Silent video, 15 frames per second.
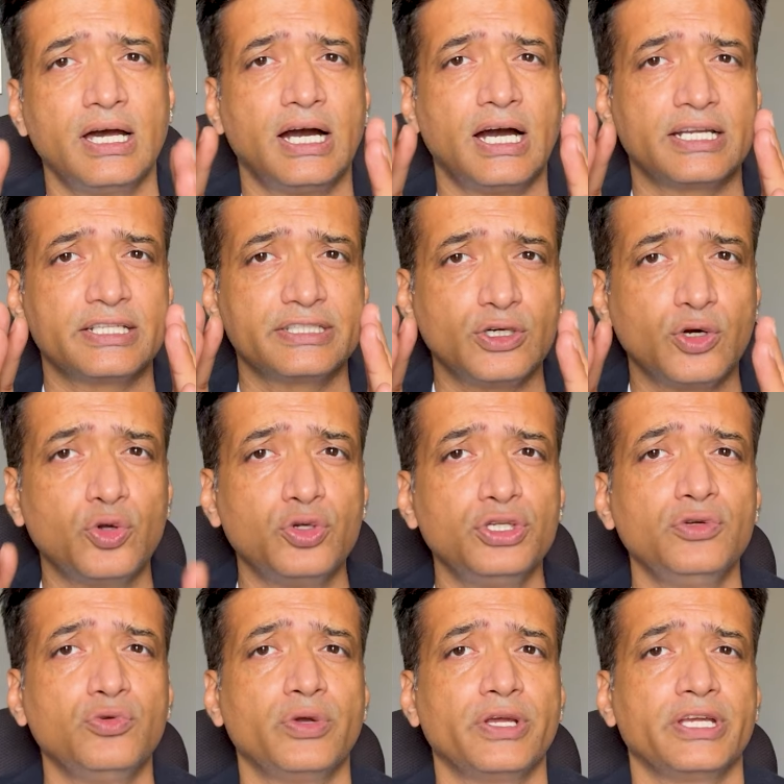are the
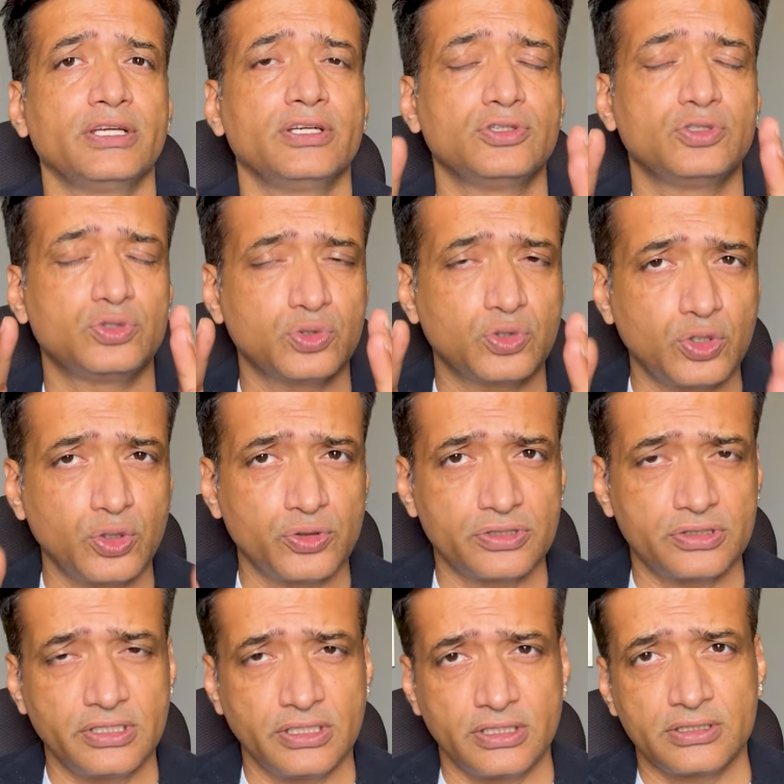only way to close the
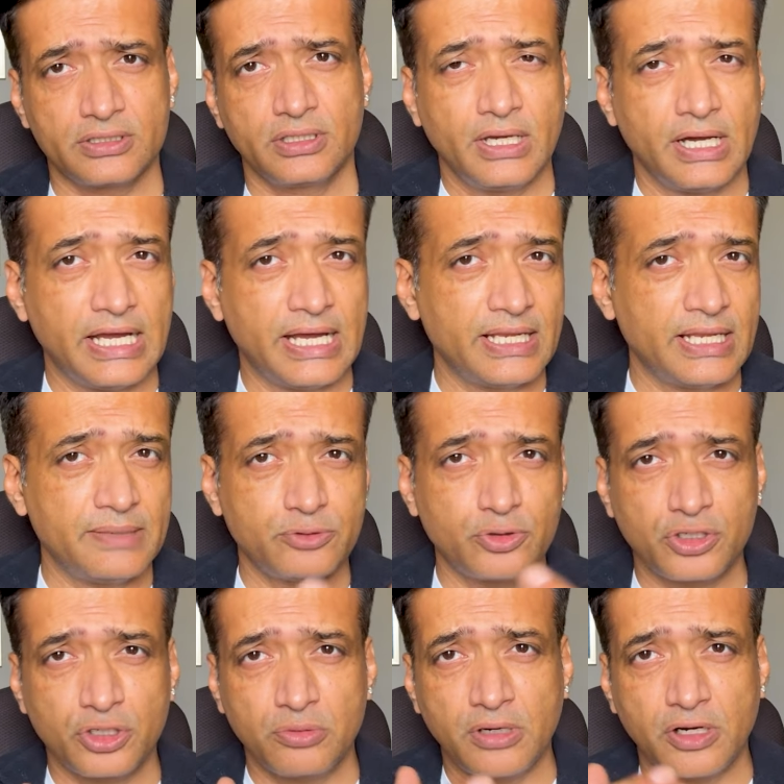deals. And I'm
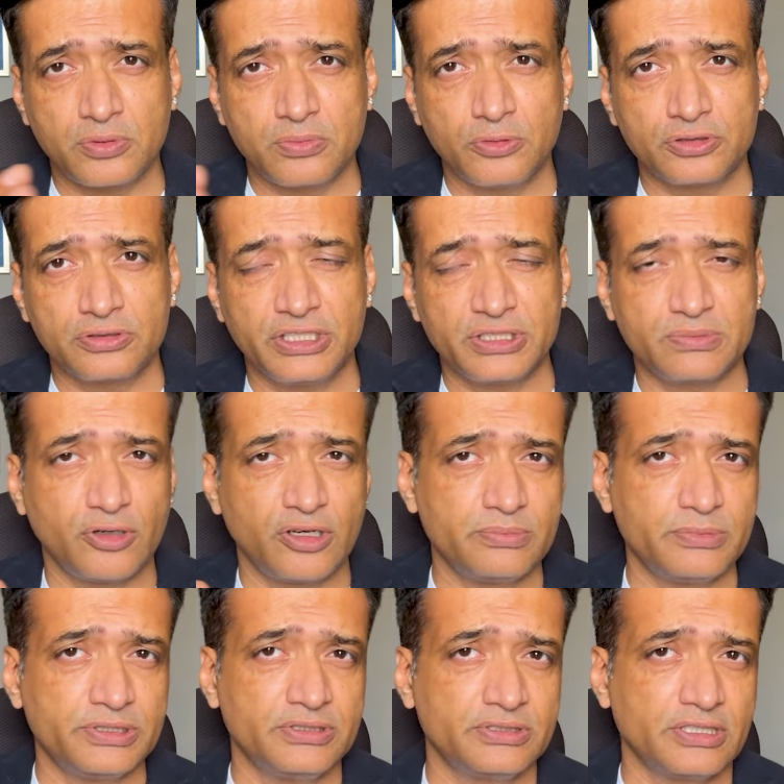talking about mostly small
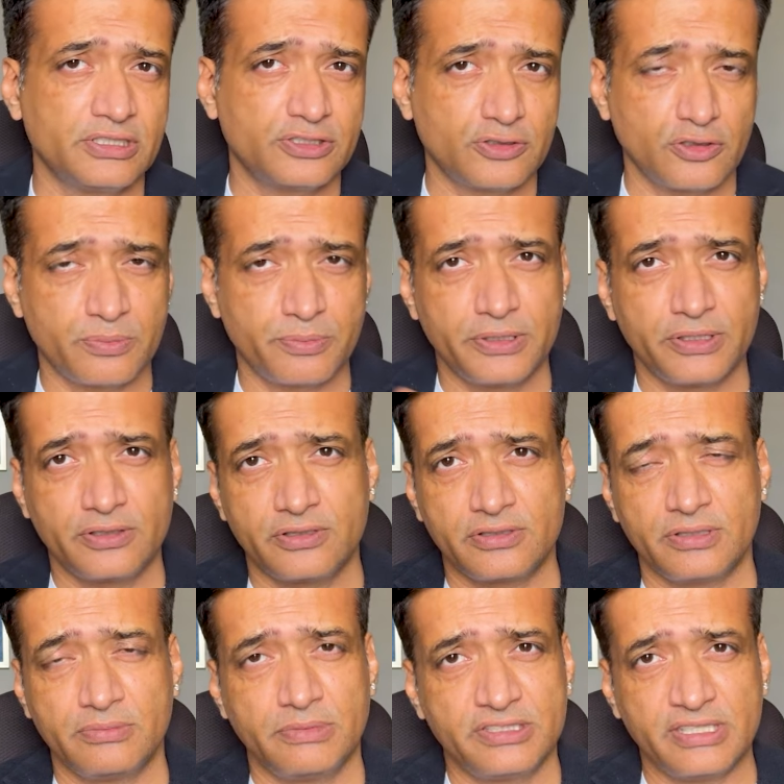businesses, solopreneurs,
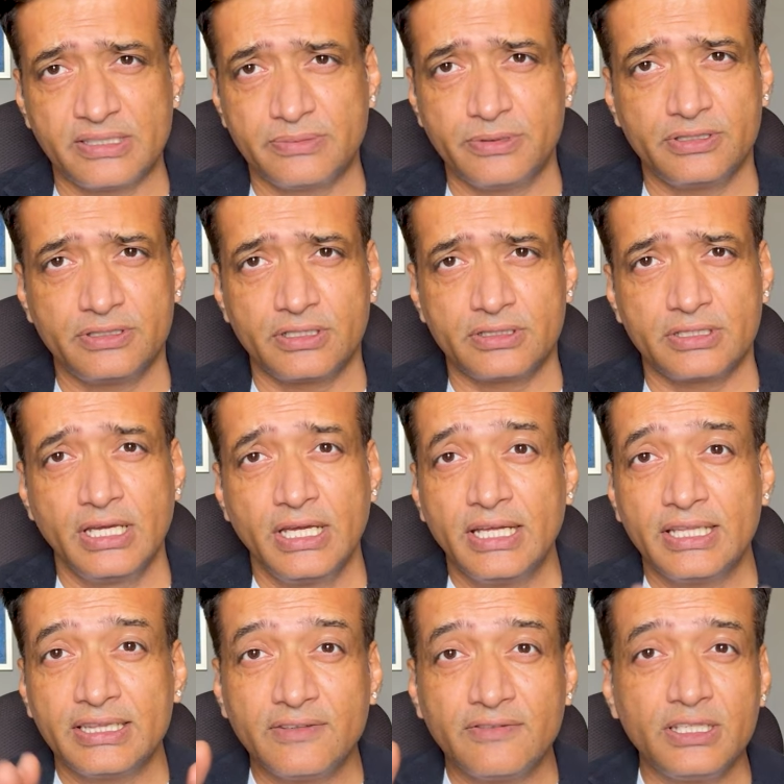and mid-sized businesses.
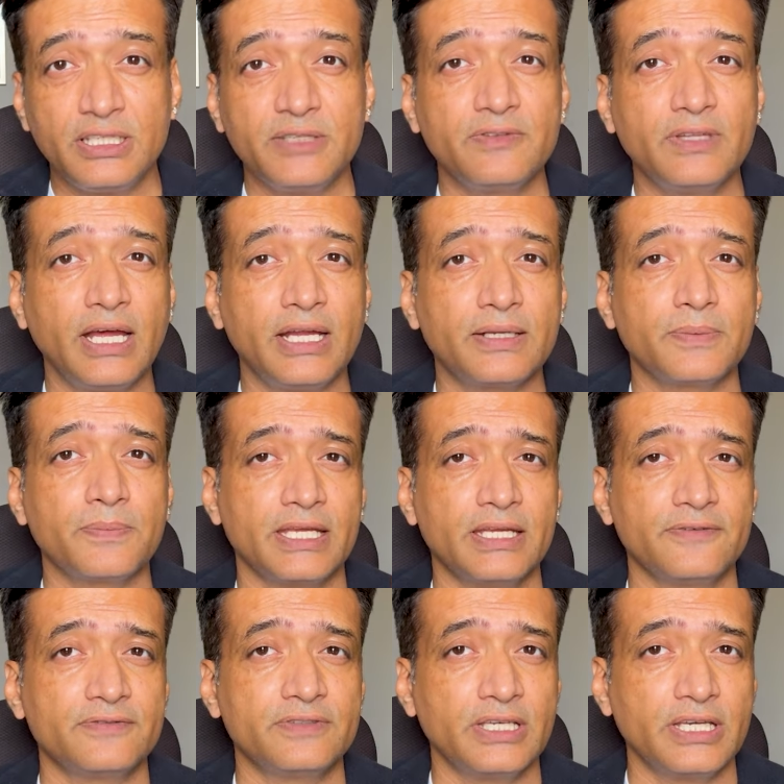They believe that
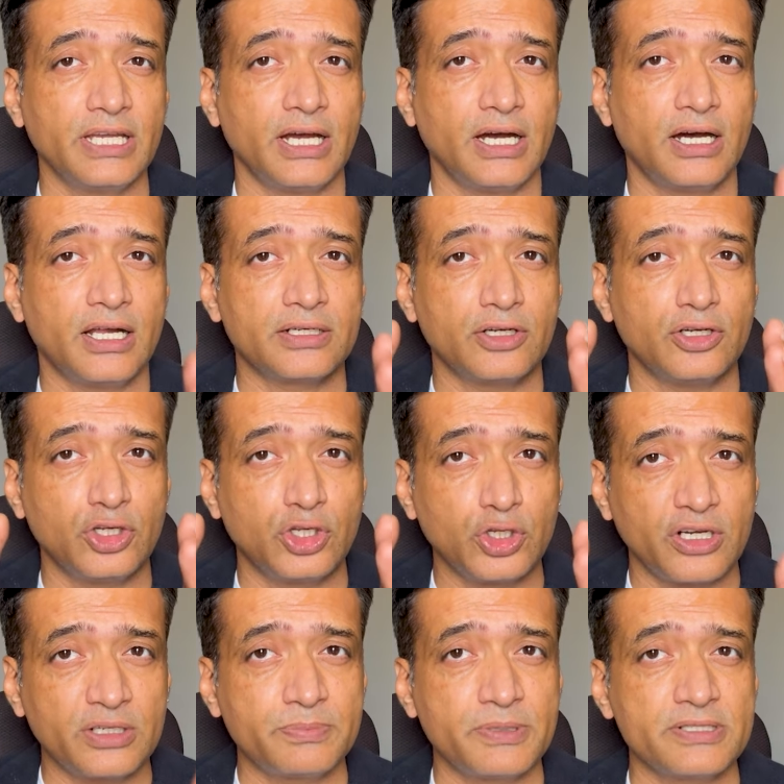if they are
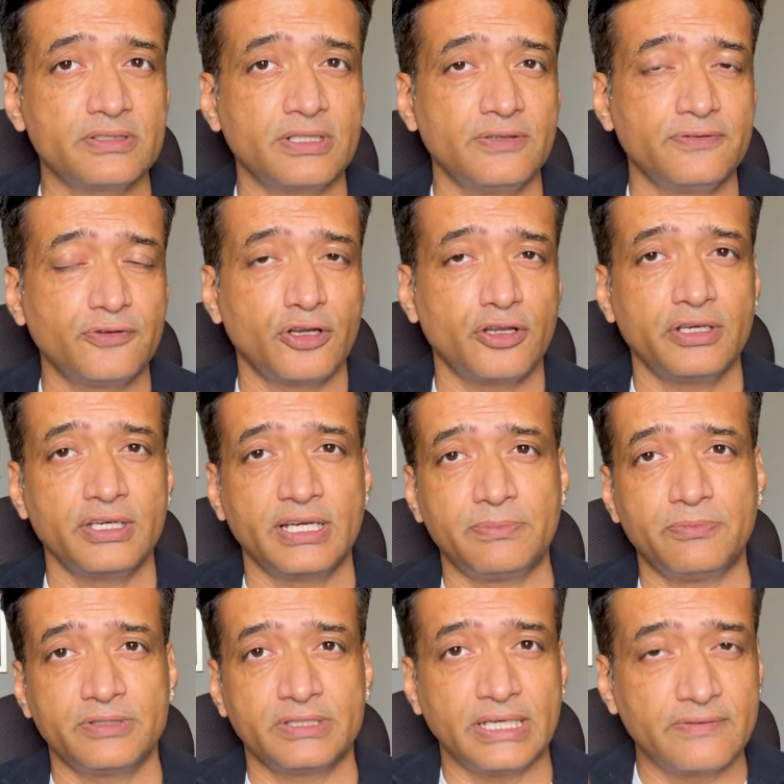not personally following
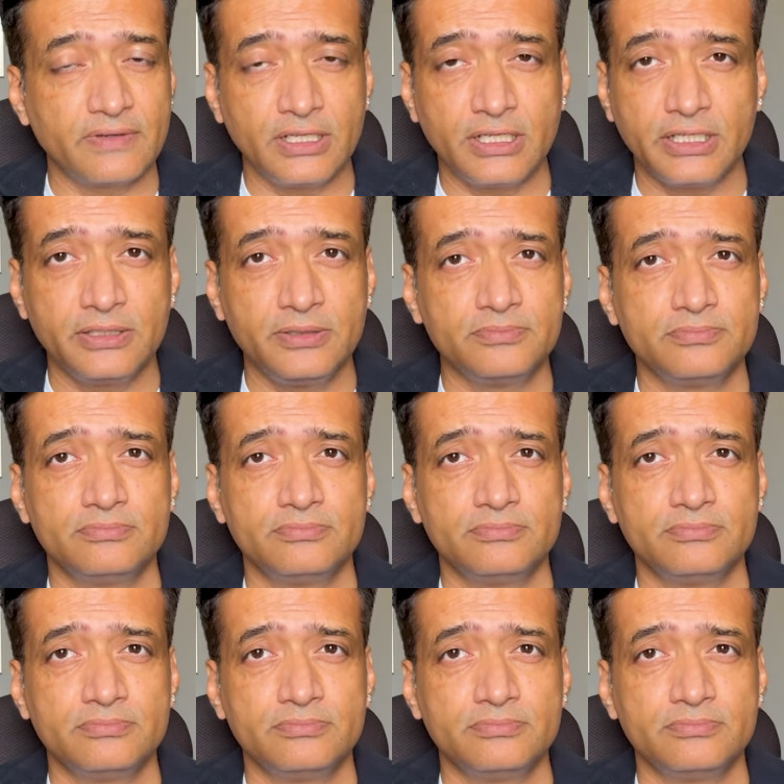up with every lead,